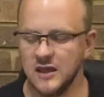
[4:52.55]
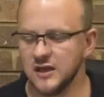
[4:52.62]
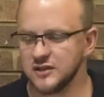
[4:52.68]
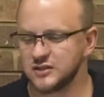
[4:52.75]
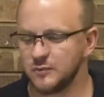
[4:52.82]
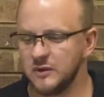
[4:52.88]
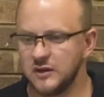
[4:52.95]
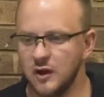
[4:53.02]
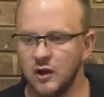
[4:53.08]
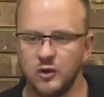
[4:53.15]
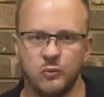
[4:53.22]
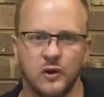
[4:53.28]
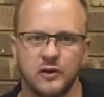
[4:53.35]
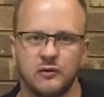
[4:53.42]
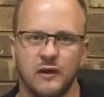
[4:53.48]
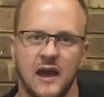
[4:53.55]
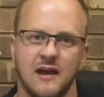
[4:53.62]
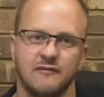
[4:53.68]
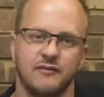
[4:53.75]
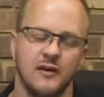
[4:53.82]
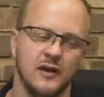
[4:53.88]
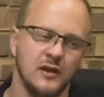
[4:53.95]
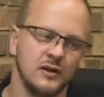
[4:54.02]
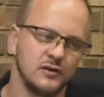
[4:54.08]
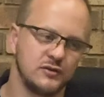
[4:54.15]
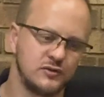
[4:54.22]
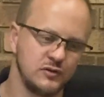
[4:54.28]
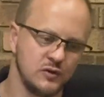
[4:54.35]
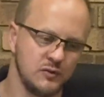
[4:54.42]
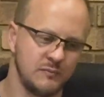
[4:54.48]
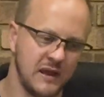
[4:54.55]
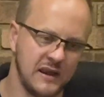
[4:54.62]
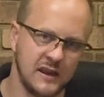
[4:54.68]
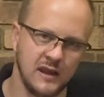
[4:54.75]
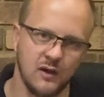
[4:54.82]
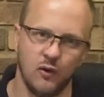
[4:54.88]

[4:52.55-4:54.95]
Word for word: So we don't want to have too many